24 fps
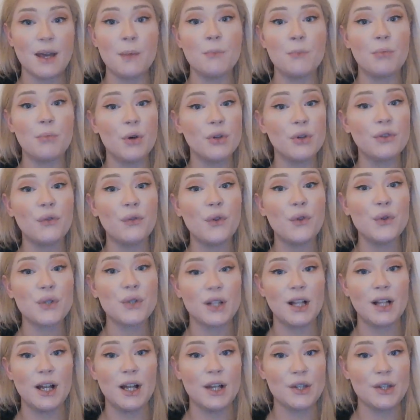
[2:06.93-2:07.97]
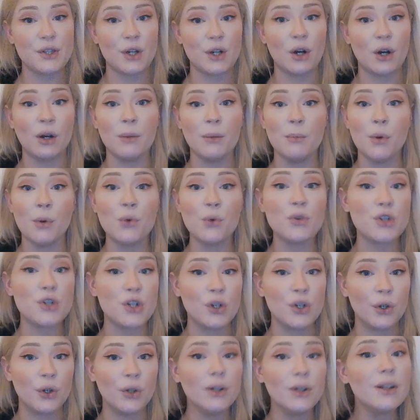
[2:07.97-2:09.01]
and both of those clients are
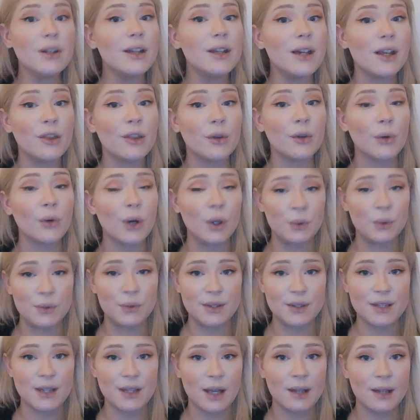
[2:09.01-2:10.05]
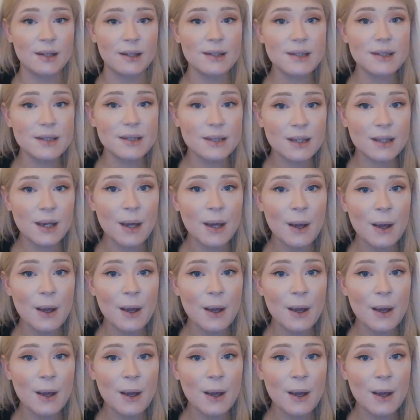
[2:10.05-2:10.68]
emotional in their own sense,